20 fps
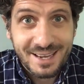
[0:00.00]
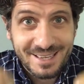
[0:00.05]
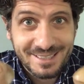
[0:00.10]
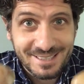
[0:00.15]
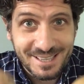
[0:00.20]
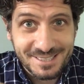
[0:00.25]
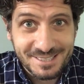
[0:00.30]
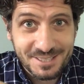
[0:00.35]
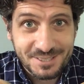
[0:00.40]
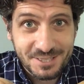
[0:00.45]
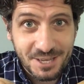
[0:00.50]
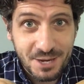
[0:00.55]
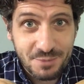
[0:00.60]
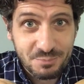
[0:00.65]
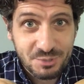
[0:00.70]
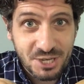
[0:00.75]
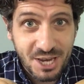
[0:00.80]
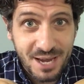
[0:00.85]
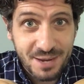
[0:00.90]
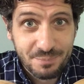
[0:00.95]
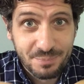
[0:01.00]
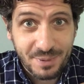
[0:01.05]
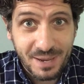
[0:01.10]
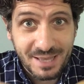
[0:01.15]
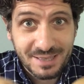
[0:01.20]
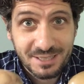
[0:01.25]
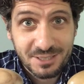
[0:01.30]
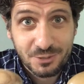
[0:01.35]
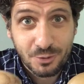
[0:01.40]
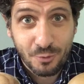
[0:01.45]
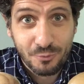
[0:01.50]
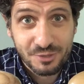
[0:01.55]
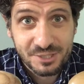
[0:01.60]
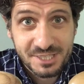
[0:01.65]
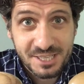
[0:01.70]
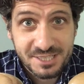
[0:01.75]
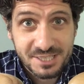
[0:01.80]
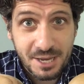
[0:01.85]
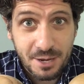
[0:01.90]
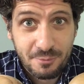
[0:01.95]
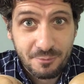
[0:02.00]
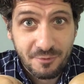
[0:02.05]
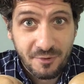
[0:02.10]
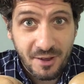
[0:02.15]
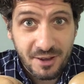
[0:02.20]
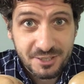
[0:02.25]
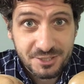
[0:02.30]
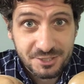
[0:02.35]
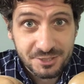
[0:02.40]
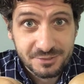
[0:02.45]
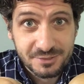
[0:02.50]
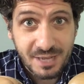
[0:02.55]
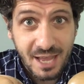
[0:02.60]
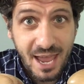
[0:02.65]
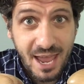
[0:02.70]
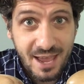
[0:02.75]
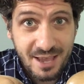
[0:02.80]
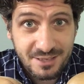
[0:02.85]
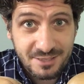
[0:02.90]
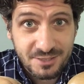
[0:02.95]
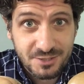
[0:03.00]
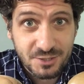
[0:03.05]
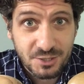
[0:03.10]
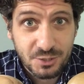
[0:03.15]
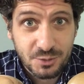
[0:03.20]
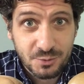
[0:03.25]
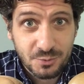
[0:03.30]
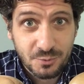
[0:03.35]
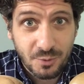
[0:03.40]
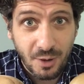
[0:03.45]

It has the same shape and it covers the same function, as you